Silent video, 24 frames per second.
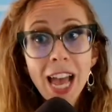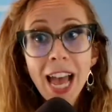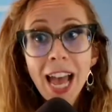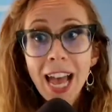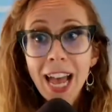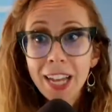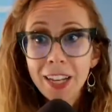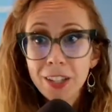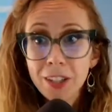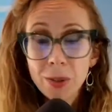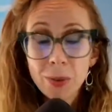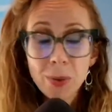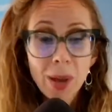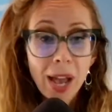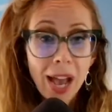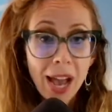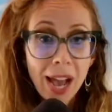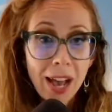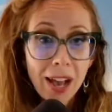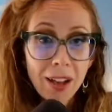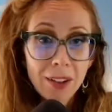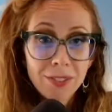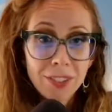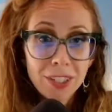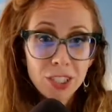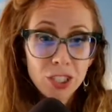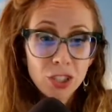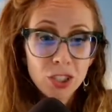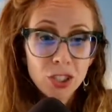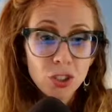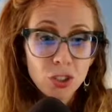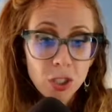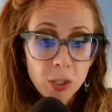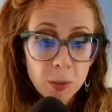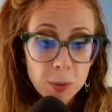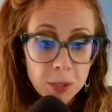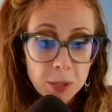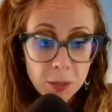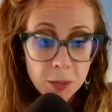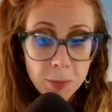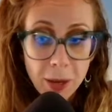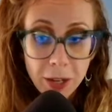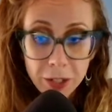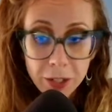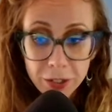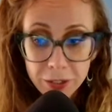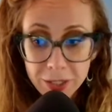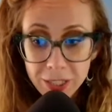and you have a description
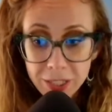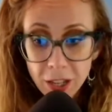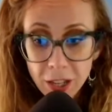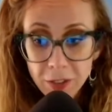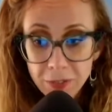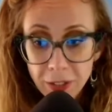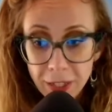about yourself